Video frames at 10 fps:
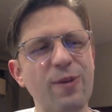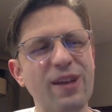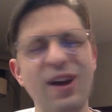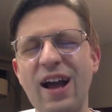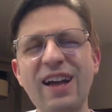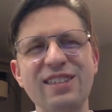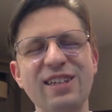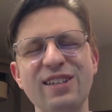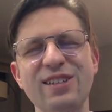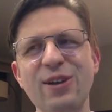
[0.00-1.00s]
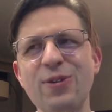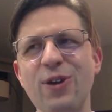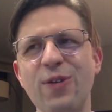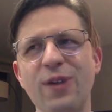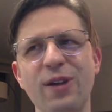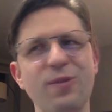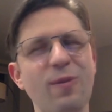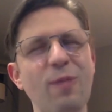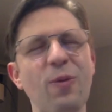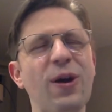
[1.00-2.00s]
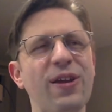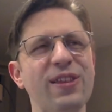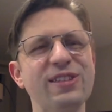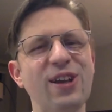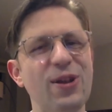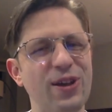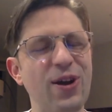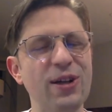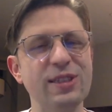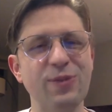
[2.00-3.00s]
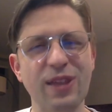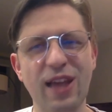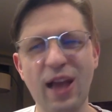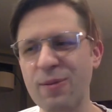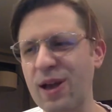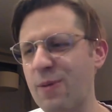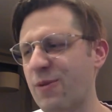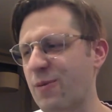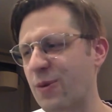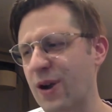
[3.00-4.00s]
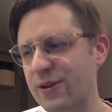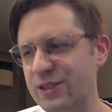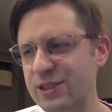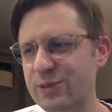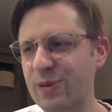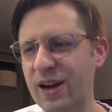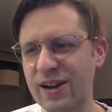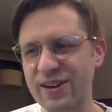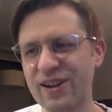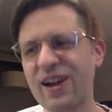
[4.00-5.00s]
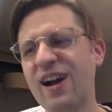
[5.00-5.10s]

You know, I actually don't know if I can remember where the concept of the game came from or where it was inspired.